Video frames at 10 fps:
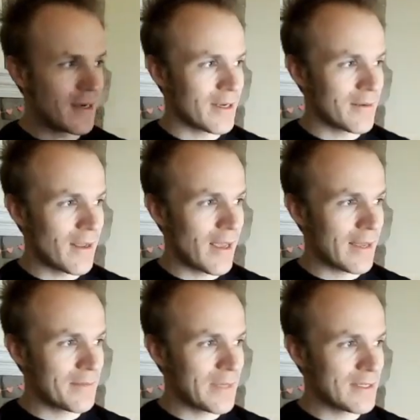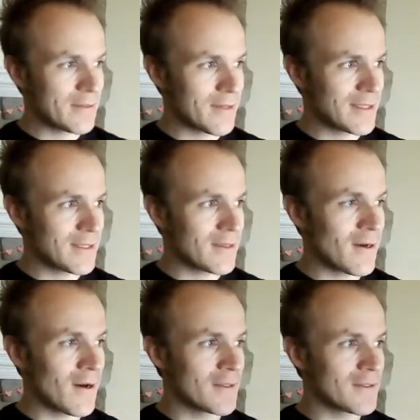an administration
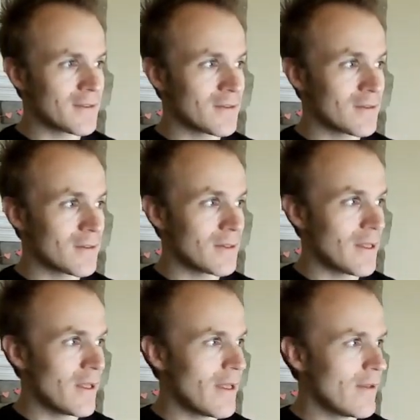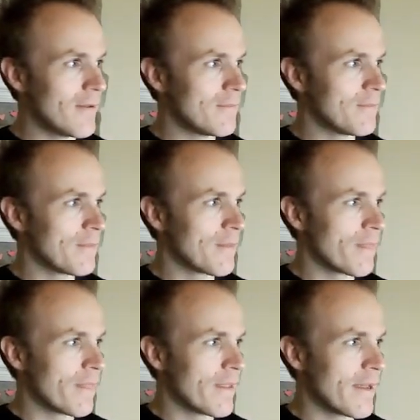console,
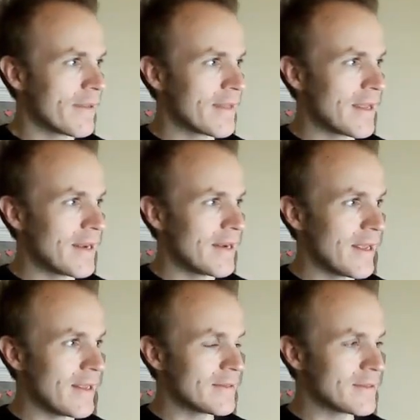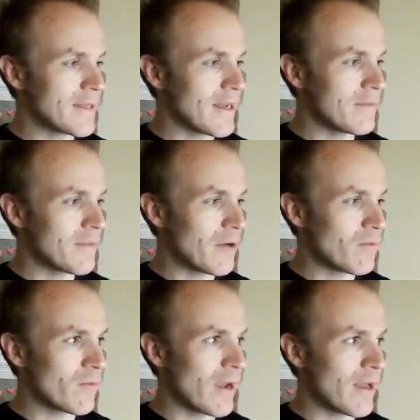and then inside of my
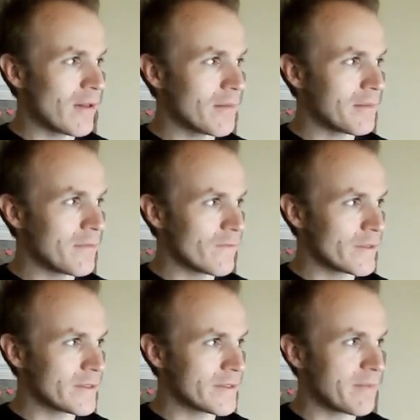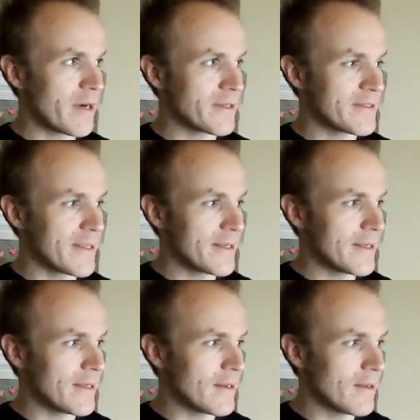realm for Smart
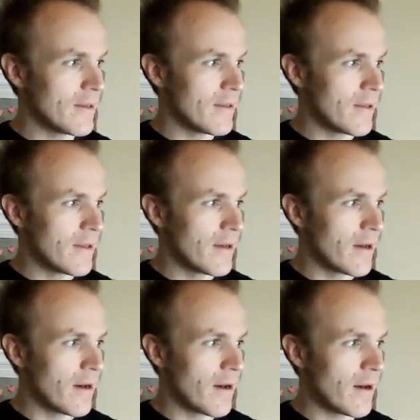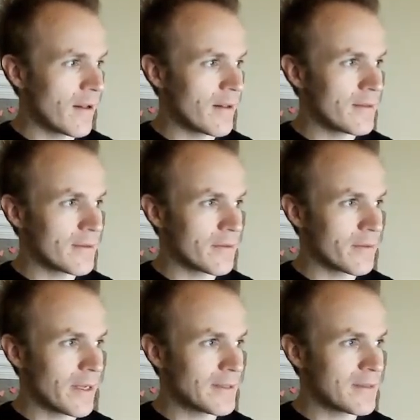City, I'll
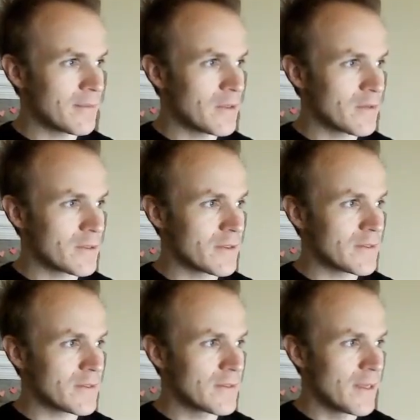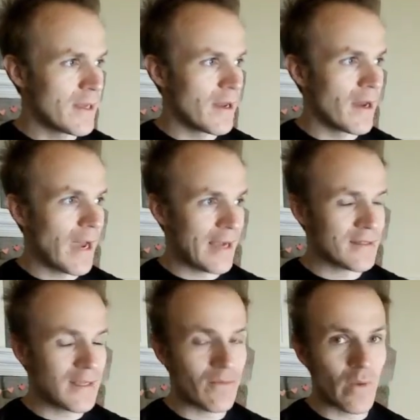create some users. I
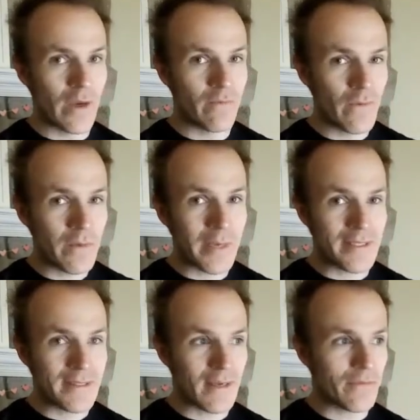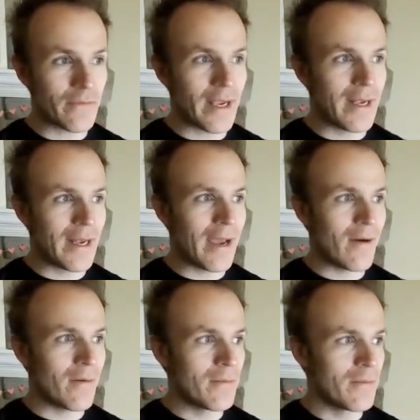actually have one for myself right now.